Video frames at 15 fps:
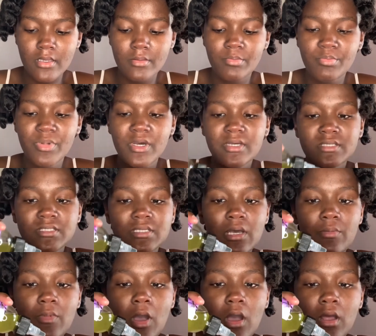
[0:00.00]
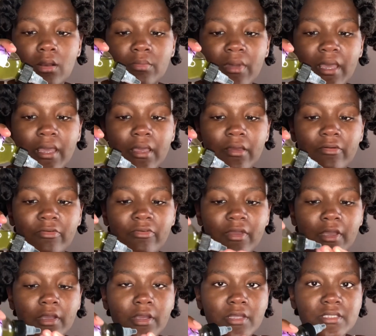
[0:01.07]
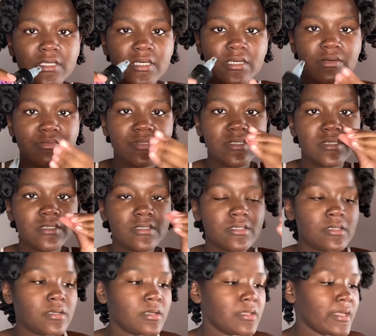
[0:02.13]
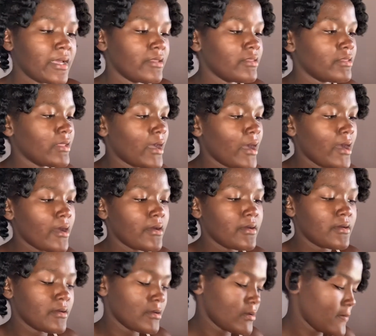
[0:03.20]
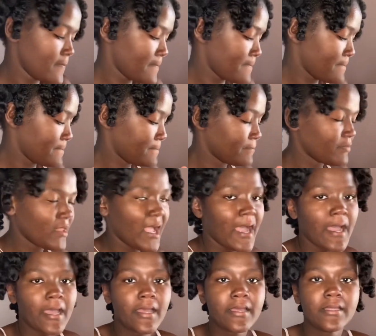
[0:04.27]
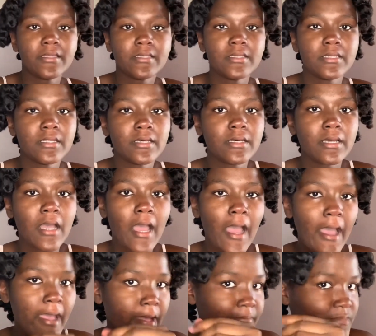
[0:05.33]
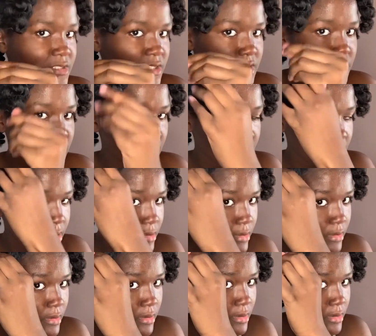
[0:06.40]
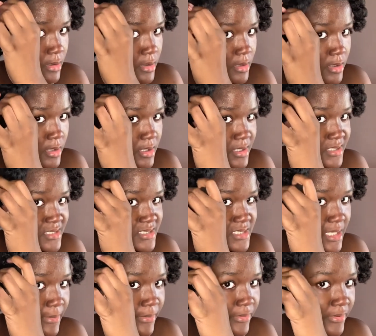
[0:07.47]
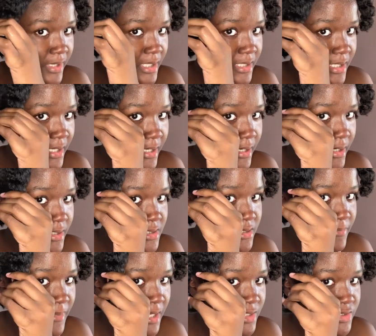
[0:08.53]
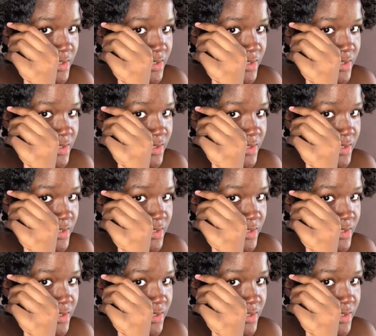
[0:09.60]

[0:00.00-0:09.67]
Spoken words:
put some on my fingertips like that, and I'm just gonna separate the hair to make sure